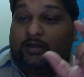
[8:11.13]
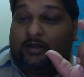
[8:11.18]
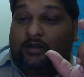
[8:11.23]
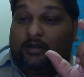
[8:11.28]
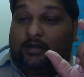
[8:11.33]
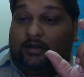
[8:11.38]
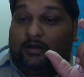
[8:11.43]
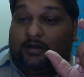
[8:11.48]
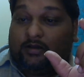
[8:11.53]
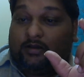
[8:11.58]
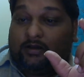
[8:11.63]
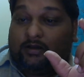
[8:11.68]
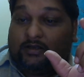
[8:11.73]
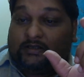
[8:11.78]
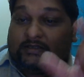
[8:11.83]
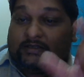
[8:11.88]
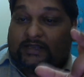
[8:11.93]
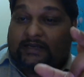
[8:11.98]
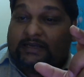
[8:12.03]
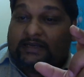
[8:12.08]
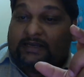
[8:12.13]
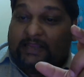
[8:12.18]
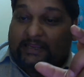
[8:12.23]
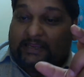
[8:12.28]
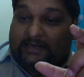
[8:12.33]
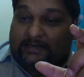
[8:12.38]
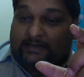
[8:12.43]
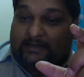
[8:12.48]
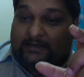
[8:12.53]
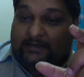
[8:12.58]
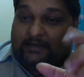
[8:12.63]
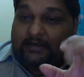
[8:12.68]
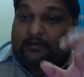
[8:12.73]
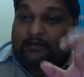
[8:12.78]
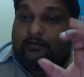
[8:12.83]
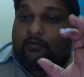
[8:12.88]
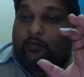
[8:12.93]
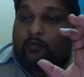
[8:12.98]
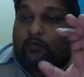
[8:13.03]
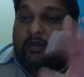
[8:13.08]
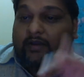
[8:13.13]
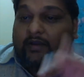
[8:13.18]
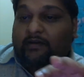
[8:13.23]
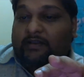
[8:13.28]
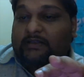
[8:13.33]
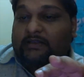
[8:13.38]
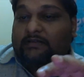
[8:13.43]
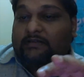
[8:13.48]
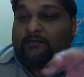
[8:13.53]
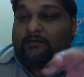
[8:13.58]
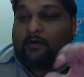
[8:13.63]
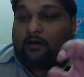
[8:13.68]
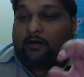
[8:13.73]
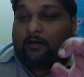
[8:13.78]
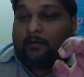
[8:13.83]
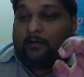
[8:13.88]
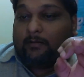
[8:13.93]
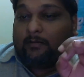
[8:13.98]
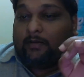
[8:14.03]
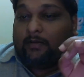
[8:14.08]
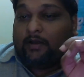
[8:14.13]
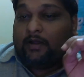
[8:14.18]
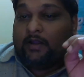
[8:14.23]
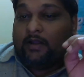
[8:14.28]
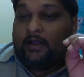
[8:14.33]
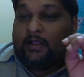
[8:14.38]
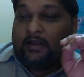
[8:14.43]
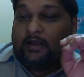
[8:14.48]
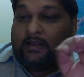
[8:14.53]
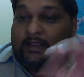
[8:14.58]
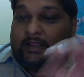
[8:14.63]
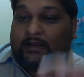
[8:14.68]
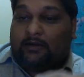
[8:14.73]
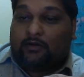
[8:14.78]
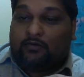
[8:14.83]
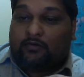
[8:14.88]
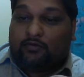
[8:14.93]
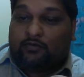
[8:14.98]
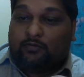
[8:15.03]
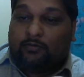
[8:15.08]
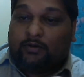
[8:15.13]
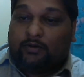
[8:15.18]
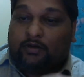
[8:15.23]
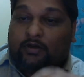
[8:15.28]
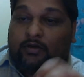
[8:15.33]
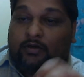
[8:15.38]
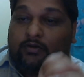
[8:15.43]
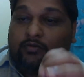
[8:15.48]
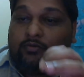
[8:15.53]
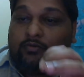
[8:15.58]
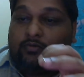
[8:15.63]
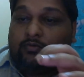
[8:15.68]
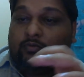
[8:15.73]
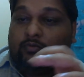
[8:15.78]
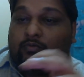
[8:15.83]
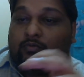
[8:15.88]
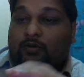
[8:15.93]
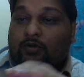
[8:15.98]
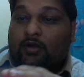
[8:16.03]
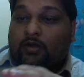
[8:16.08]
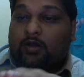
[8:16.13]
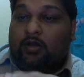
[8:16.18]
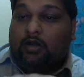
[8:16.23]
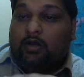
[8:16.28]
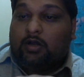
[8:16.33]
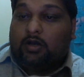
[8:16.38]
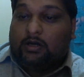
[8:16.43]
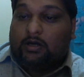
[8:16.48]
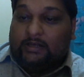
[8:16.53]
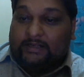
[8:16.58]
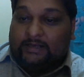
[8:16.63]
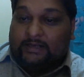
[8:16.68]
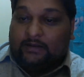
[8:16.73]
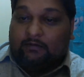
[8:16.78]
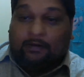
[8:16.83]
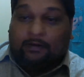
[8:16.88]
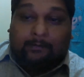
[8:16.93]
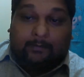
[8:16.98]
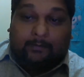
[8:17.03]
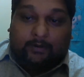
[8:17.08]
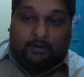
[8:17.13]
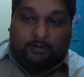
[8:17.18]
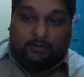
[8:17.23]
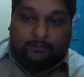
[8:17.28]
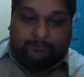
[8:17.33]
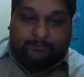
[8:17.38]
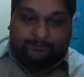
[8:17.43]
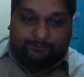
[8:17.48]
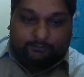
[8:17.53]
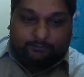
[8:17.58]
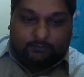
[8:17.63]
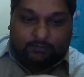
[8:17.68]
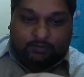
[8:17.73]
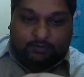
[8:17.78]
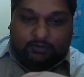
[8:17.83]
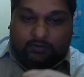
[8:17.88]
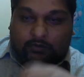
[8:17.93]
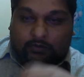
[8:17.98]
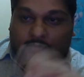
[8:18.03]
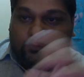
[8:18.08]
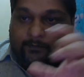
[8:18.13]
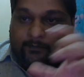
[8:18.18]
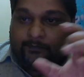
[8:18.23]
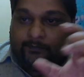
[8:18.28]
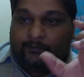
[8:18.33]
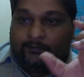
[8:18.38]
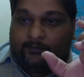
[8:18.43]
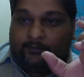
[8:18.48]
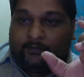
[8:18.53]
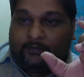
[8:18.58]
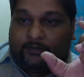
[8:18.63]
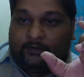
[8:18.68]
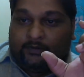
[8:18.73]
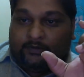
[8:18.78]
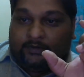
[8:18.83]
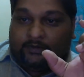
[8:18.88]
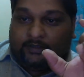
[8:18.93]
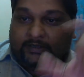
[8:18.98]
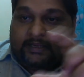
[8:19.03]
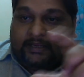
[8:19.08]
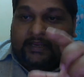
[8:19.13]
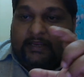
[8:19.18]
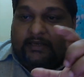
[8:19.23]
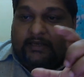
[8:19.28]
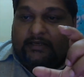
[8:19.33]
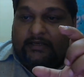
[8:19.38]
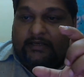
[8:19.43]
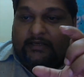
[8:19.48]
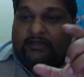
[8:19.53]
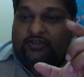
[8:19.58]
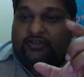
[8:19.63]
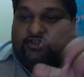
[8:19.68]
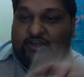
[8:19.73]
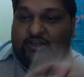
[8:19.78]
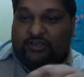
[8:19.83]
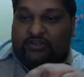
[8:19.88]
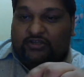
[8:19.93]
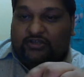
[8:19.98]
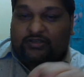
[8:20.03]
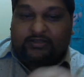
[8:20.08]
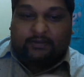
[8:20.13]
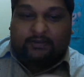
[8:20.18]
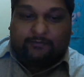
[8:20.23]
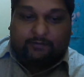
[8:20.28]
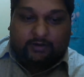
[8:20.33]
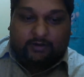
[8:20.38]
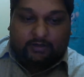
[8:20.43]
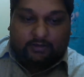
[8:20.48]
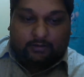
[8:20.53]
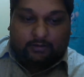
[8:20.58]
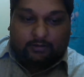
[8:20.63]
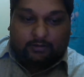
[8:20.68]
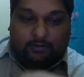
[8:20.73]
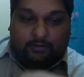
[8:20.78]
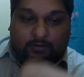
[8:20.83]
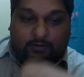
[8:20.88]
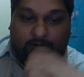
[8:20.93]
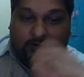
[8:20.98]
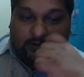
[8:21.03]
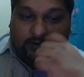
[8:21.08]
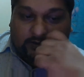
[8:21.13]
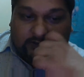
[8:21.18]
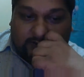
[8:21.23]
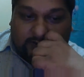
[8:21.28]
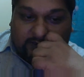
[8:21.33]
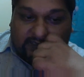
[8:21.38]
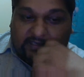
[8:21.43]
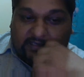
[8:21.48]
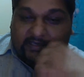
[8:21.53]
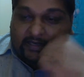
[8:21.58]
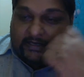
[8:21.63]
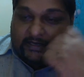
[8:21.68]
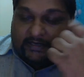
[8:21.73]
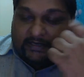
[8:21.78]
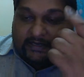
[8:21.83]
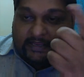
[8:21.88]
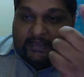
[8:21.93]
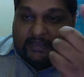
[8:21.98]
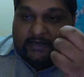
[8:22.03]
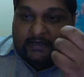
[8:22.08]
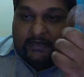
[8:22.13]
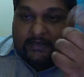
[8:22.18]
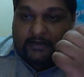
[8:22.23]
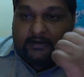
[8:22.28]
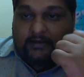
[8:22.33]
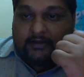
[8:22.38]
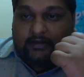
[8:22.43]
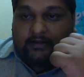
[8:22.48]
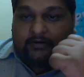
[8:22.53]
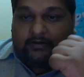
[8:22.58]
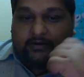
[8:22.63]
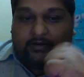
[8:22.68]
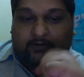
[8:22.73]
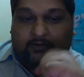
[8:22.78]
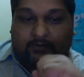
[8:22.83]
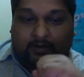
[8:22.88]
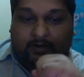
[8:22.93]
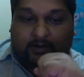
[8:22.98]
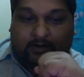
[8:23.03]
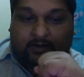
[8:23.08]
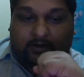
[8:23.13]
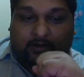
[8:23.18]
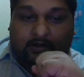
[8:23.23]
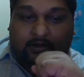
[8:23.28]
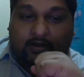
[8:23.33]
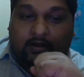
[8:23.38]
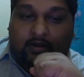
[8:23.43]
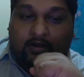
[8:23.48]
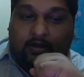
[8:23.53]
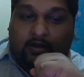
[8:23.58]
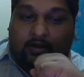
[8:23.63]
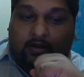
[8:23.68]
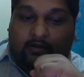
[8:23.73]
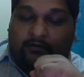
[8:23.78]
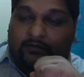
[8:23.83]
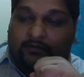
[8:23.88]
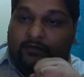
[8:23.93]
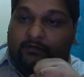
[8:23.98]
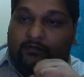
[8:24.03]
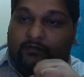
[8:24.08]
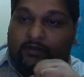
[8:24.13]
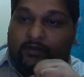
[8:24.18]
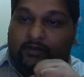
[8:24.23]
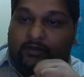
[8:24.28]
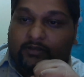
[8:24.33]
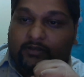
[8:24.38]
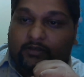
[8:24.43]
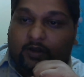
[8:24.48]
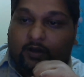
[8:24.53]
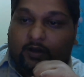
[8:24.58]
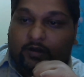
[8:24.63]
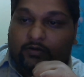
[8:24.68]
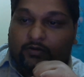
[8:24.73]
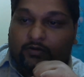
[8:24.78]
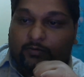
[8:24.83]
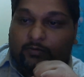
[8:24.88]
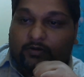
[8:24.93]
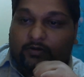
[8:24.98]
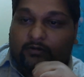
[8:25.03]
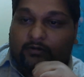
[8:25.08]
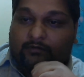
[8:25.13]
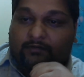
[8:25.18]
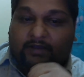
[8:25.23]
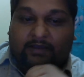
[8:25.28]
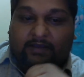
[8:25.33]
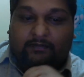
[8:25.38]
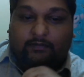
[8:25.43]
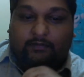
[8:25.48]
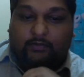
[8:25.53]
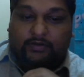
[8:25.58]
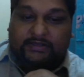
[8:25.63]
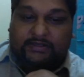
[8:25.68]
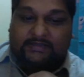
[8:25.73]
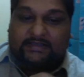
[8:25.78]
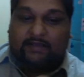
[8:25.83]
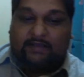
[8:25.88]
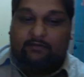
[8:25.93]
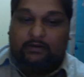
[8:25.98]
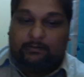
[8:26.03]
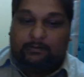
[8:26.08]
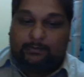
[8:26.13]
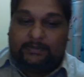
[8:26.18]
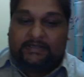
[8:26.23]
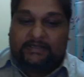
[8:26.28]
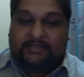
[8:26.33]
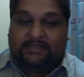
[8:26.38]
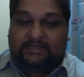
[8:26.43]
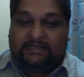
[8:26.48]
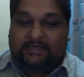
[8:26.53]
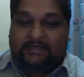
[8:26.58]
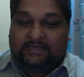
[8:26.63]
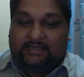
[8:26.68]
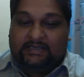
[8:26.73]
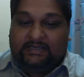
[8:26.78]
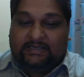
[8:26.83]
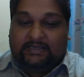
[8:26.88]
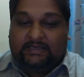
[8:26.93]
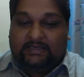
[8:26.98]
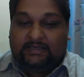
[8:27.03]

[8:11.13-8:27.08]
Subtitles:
a set date. It varies from late October to early November. So the date changes every year. So he attained a nirvana on 15th October 527 BCE.